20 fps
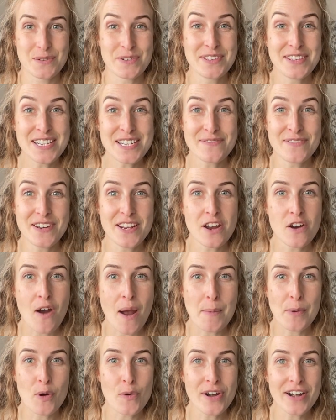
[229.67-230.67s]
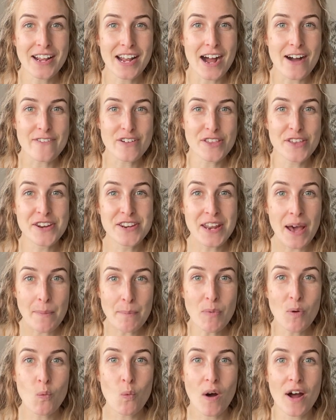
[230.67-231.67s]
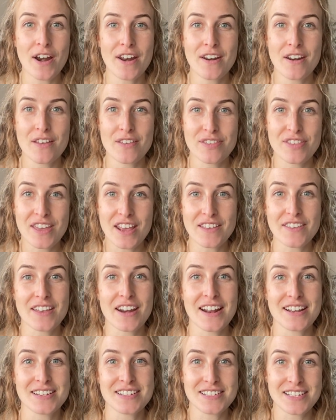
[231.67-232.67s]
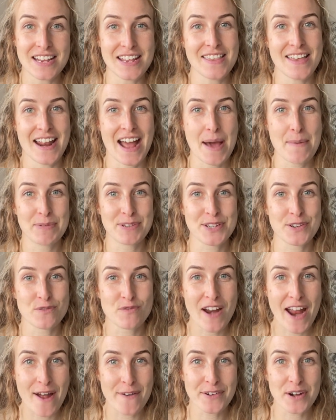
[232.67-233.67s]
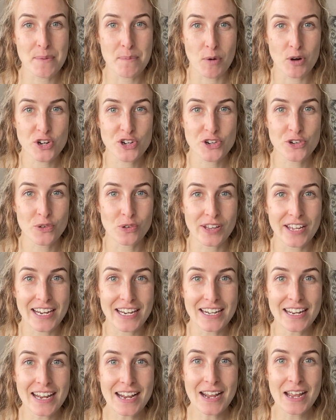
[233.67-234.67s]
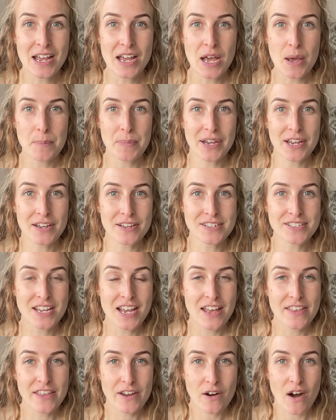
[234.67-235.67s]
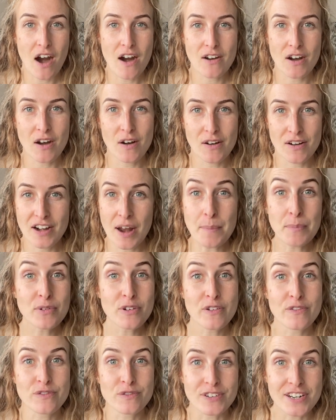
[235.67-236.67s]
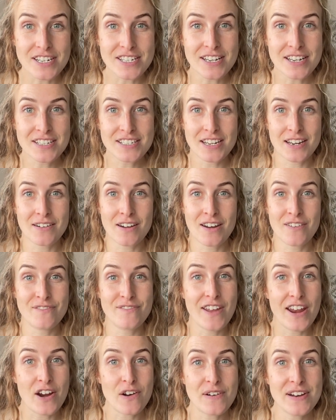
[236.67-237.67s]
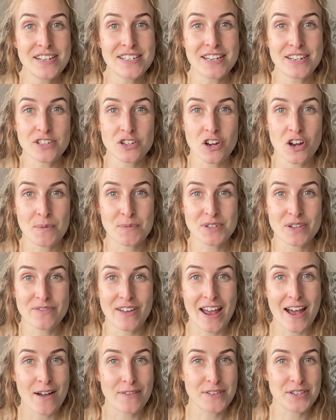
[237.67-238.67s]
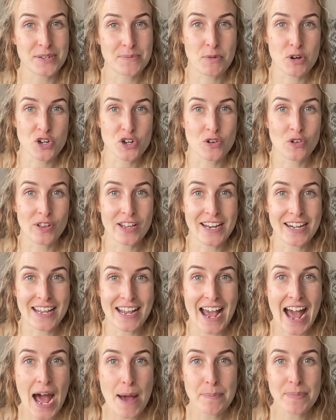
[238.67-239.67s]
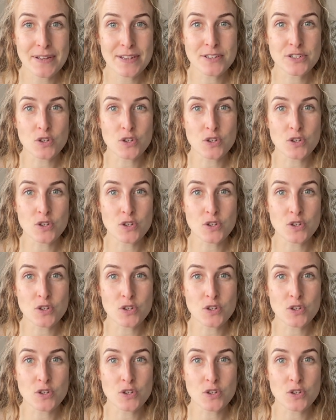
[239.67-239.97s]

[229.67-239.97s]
in this video, I'm going to cover the number one thing that I see that happens around emotional eating, because there are a number of reasons. It varies in terms of how this emotional eating happens,